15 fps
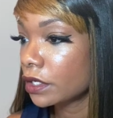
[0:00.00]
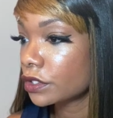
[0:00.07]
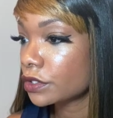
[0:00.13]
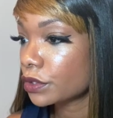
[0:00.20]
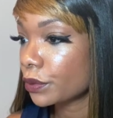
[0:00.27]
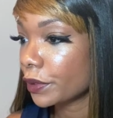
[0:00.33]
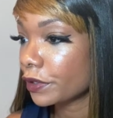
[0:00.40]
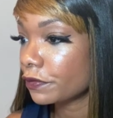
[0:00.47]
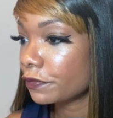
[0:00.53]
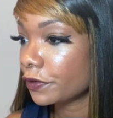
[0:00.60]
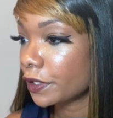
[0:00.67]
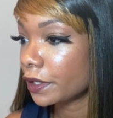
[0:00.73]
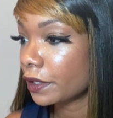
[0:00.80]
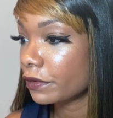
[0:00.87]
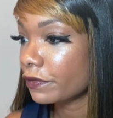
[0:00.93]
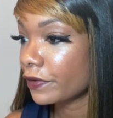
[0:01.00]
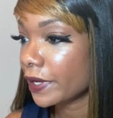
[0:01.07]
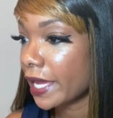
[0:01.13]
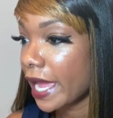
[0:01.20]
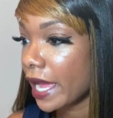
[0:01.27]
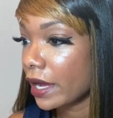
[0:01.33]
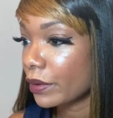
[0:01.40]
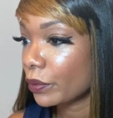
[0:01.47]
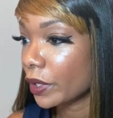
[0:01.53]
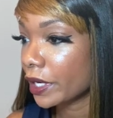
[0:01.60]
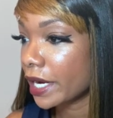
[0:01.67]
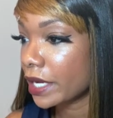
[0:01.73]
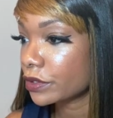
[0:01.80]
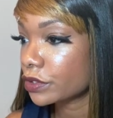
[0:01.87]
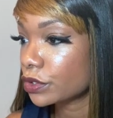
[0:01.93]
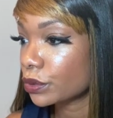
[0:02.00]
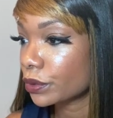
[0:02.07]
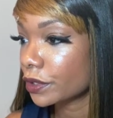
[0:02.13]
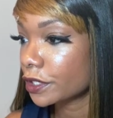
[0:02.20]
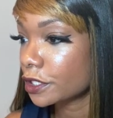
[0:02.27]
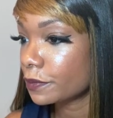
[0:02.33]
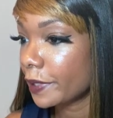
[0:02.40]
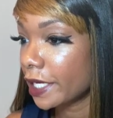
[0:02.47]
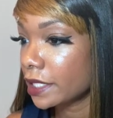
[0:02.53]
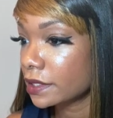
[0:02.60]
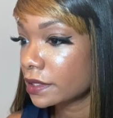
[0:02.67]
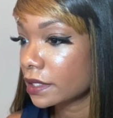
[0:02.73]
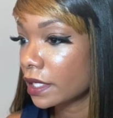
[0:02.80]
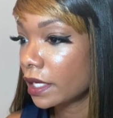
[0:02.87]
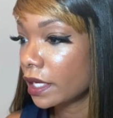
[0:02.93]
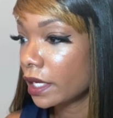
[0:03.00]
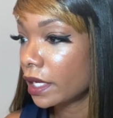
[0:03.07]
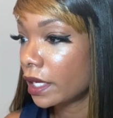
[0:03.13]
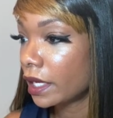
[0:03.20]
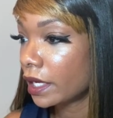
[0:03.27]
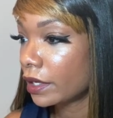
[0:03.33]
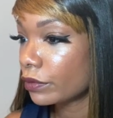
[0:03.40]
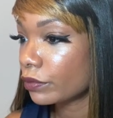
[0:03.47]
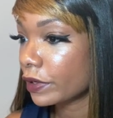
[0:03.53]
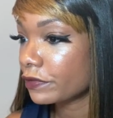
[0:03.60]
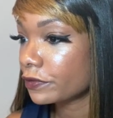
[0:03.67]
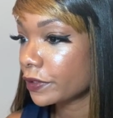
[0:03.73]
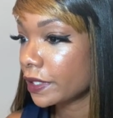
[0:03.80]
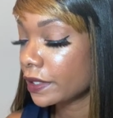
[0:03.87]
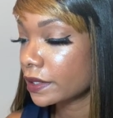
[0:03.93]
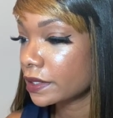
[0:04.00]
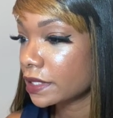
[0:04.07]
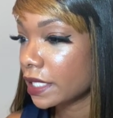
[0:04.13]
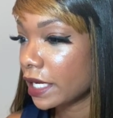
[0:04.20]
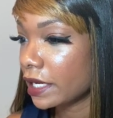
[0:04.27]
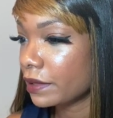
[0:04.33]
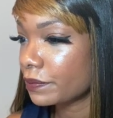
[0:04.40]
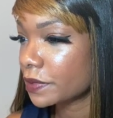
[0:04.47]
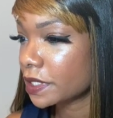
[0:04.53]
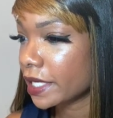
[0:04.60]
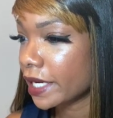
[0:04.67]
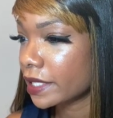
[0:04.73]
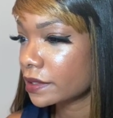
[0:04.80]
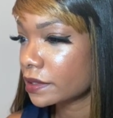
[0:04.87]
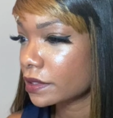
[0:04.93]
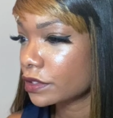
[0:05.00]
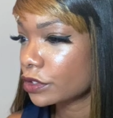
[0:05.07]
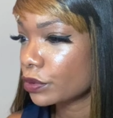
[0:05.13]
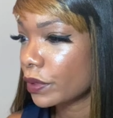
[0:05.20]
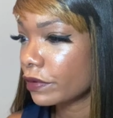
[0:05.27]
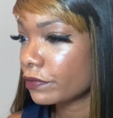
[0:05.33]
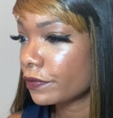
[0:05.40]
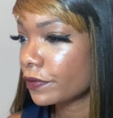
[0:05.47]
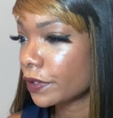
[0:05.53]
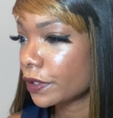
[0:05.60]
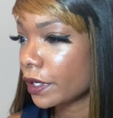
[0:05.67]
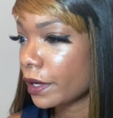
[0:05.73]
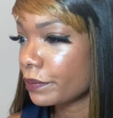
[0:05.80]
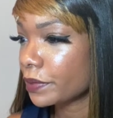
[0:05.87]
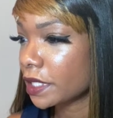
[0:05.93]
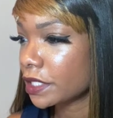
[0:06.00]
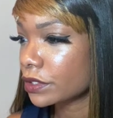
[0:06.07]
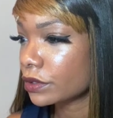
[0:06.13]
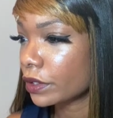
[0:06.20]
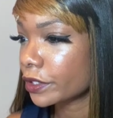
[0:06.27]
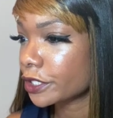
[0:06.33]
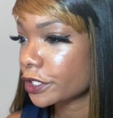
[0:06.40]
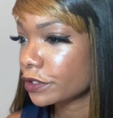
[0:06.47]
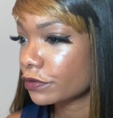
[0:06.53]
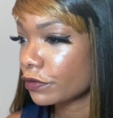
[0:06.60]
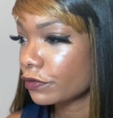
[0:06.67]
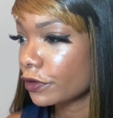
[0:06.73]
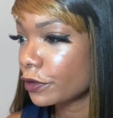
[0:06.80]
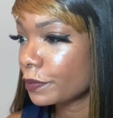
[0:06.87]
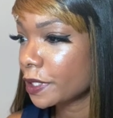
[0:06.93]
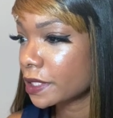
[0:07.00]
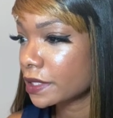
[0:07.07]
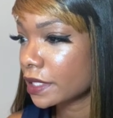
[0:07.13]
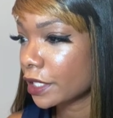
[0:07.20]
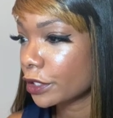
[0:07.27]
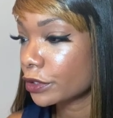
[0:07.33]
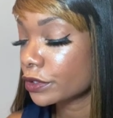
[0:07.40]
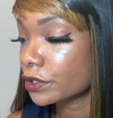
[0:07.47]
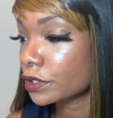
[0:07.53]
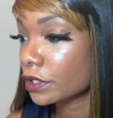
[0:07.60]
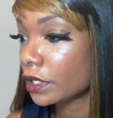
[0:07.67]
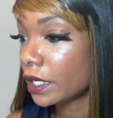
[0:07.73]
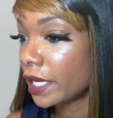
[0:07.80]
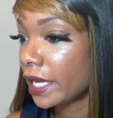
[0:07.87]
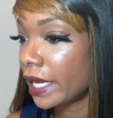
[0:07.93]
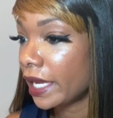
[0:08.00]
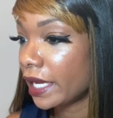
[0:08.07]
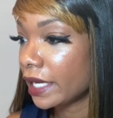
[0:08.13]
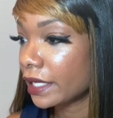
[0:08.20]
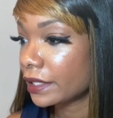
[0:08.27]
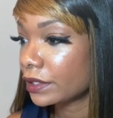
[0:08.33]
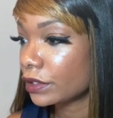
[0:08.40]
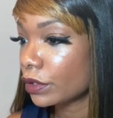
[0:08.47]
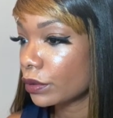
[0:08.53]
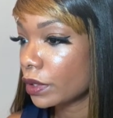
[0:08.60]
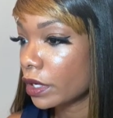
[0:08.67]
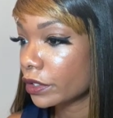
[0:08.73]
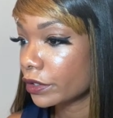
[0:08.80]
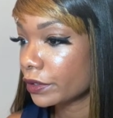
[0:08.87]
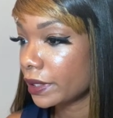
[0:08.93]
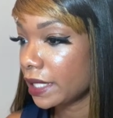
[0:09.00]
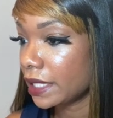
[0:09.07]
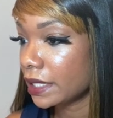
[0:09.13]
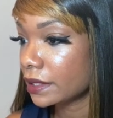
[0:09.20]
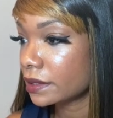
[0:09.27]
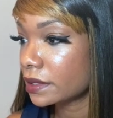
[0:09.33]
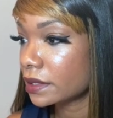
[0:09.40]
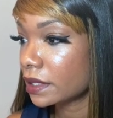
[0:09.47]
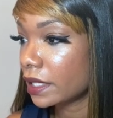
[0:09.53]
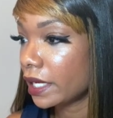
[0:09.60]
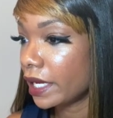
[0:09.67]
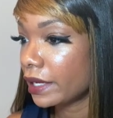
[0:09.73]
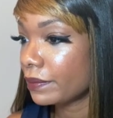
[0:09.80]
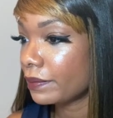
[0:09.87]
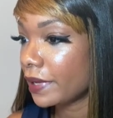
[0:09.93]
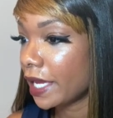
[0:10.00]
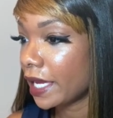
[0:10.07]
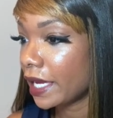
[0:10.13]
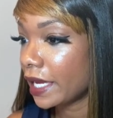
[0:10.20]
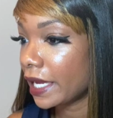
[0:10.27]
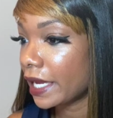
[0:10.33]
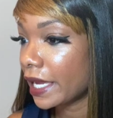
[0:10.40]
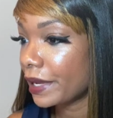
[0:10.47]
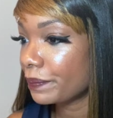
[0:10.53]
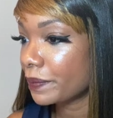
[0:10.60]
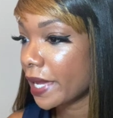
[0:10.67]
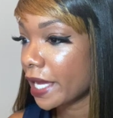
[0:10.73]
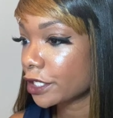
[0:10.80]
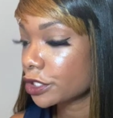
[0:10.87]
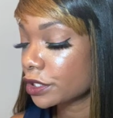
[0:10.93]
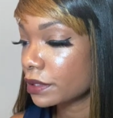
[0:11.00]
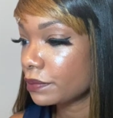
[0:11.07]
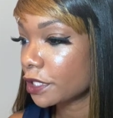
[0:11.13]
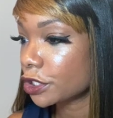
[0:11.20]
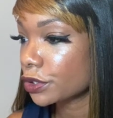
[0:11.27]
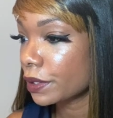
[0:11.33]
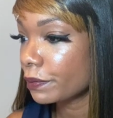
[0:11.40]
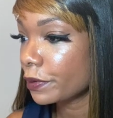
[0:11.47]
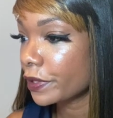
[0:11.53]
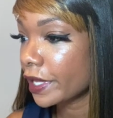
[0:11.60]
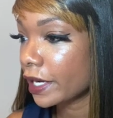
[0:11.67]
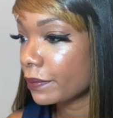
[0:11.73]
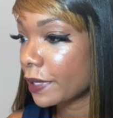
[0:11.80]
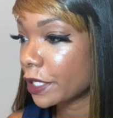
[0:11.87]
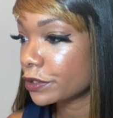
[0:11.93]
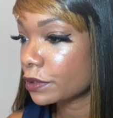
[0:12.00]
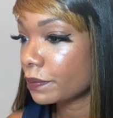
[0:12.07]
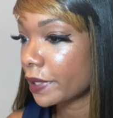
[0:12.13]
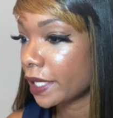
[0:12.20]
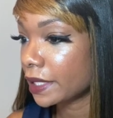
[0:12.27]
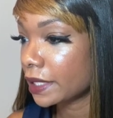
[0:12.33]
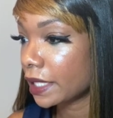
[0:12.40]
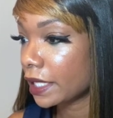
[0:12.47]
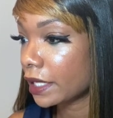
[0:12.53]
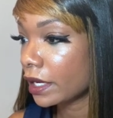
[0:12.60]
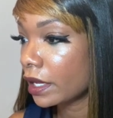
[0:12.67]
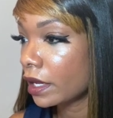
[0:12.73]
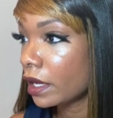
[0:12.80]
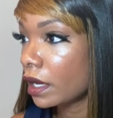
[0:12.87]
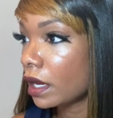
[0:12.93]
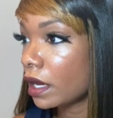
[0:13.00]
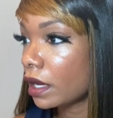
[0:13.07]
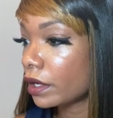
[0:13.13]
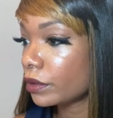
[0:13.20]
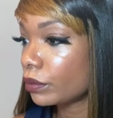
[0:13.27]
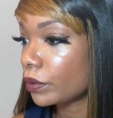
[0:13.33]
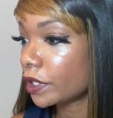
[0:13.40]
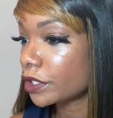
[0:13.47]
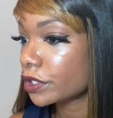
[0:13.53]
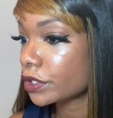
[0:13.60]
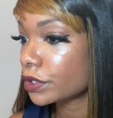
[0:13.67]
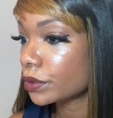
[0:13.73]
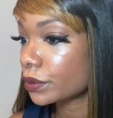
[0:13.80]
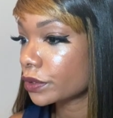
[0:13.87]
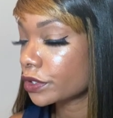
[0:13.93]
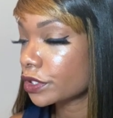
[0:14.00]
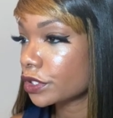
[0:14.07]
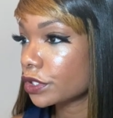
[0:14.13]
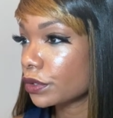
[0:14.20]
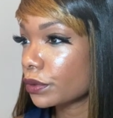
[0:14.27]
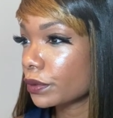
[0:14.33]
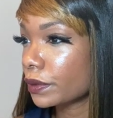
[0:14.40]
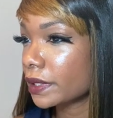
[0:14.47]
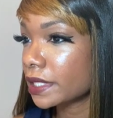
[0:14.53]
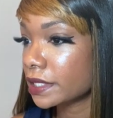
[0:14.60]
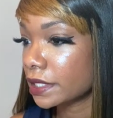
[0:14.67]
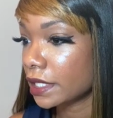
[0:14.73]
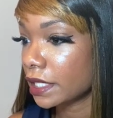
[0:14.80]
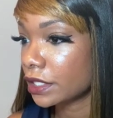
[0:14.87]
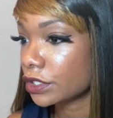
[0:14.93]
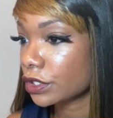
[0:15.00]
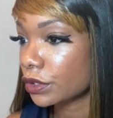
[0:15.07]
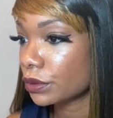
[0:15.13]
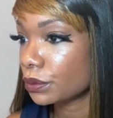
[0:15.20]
square foot of warehouse storage space, roughly the same size as 12 of the company's largest fulfillment centers. It no longer needs. It may actually be triple that amount depending on which source you're listening to.